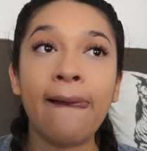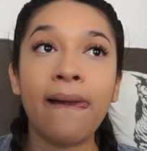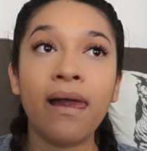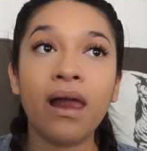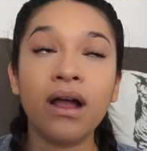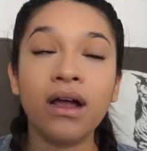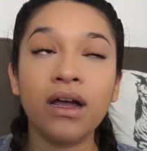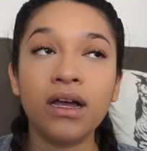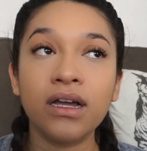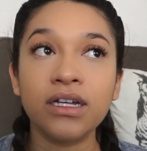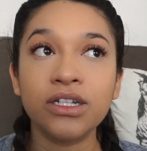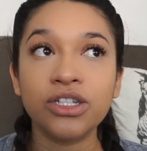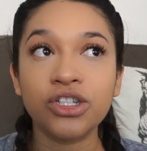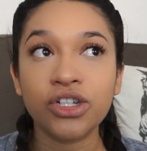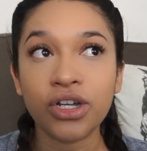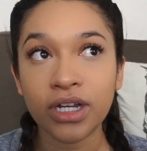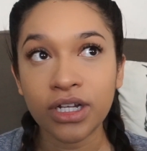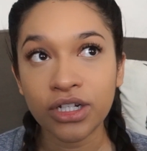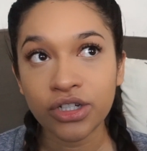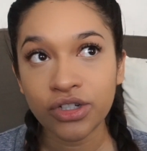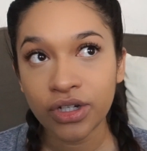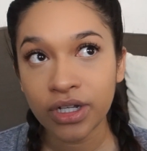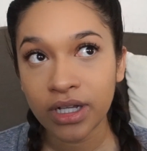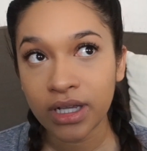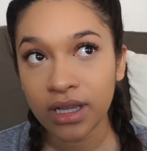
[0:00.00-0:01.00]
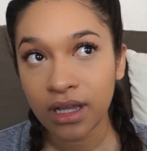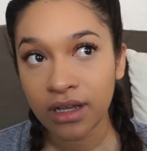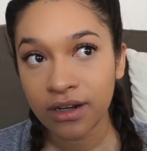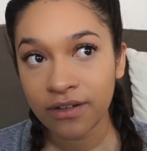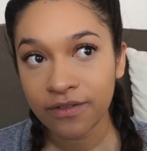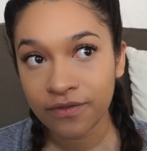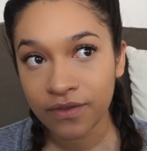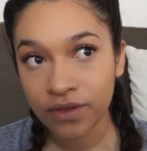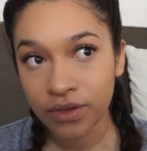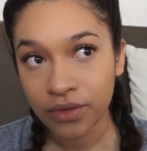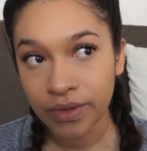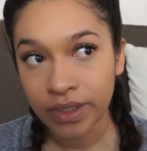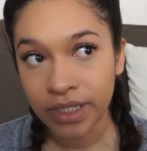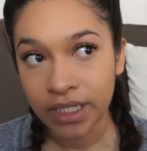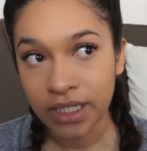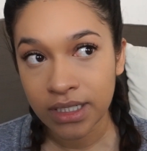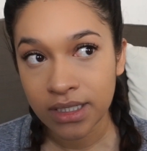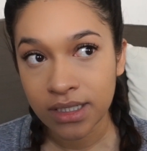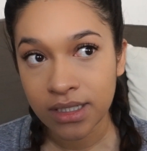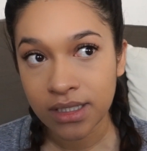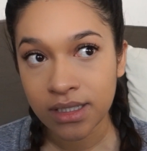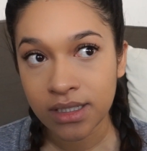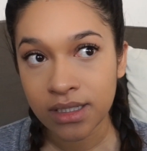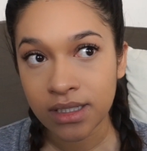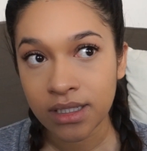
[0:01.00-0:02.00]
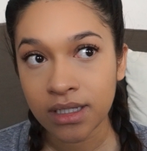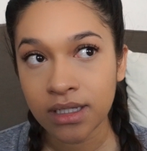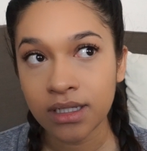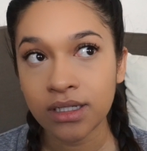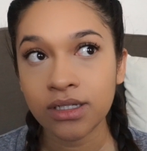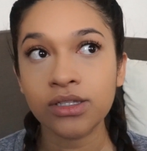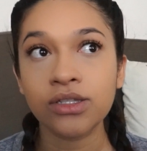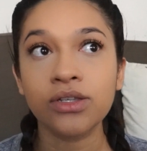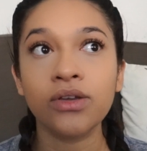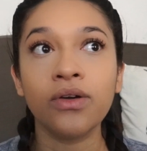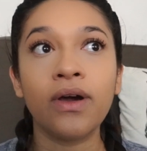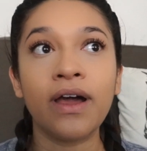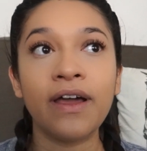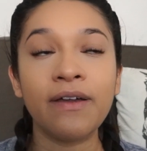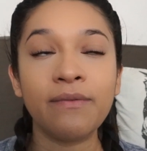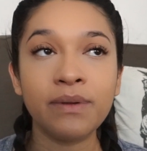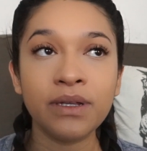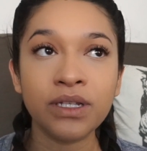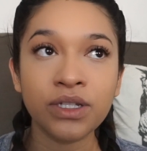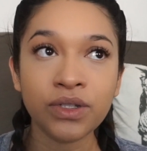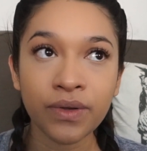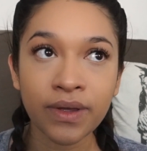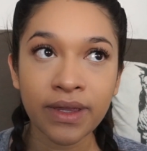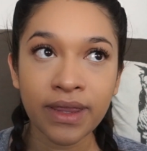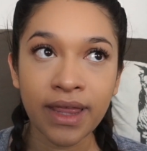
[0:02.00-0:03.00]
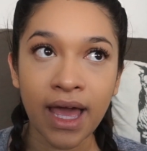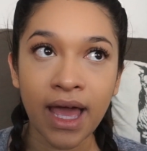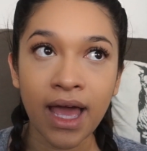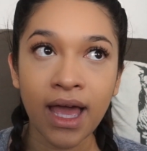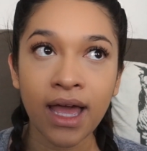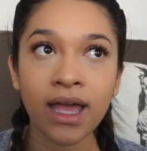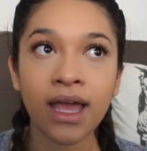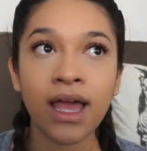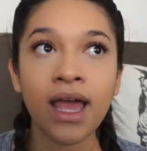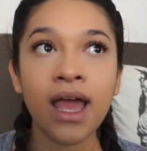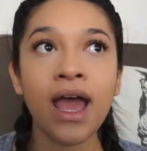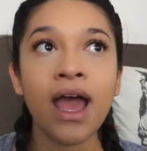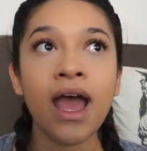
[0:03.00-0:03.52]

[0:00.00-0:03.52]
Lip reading: try to drink a lot of fluids. So I've been doing that.